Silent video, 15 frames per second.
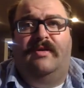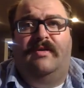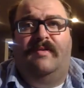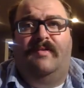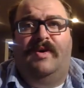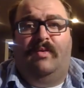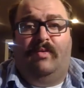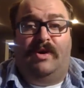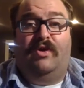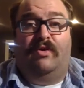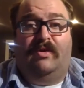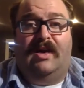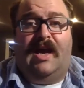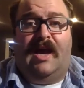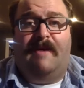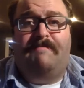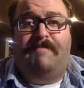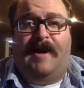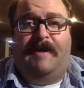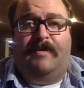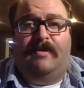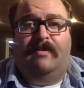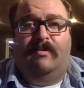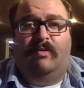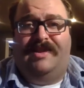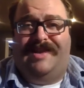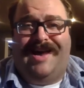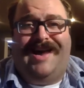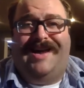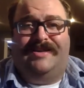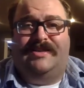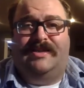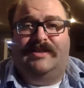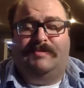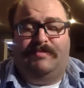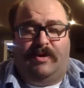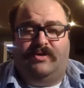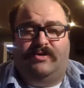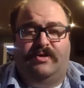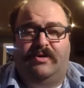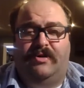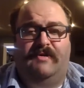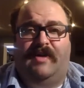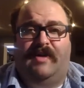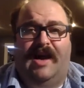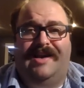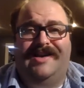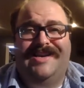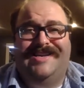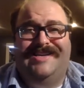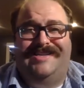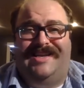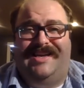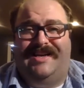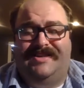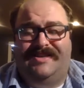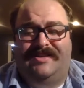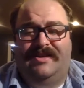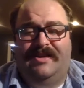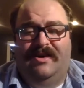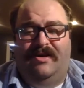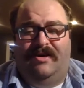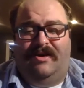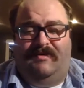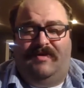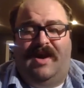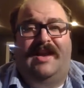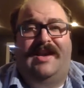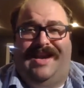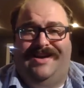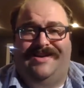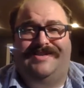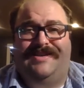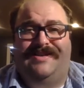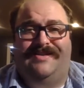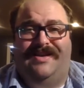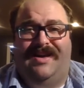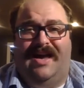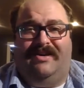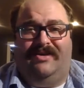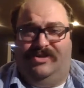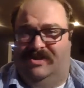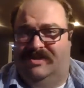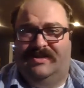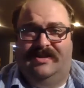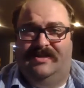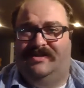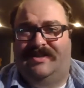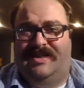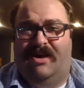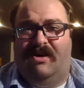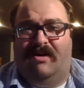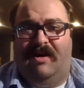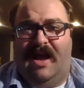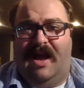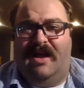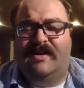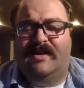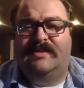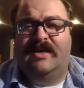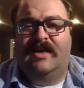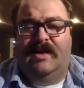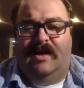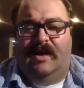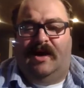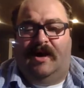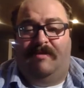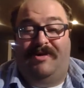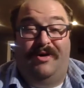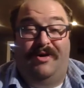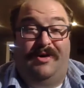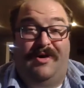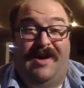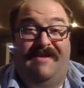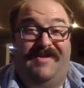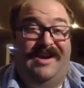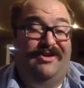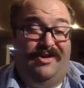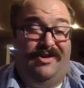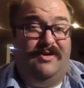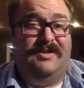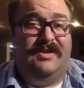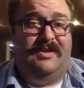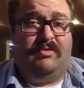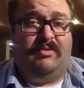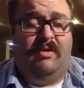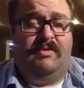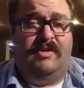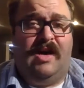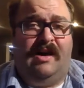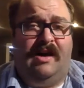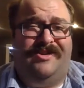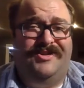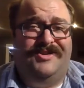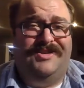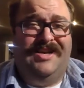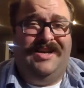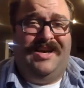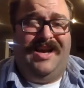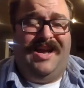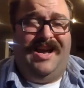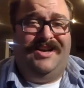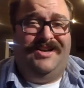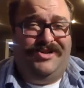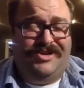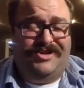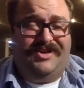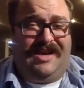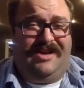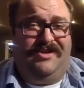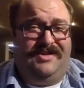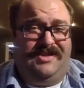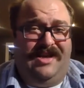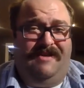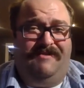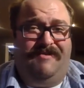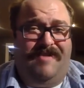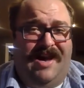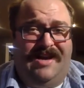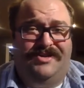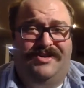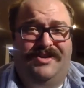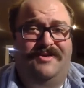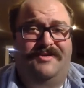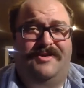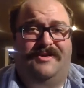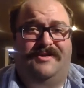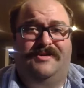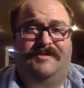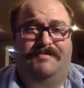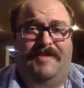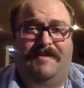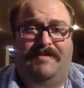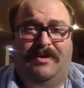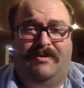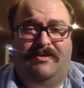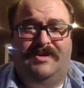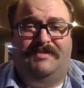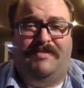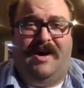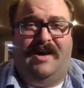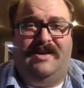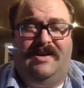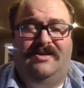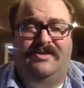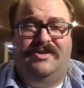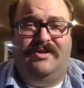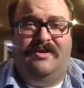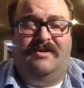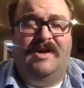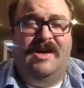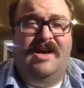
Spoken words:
when you look at people with highest exposure, you've got dentists, you've got anesthesiologists and CRNAs, you have ear, nose, and throat doctors, and just like yourself, ICU nurses, people that are responding to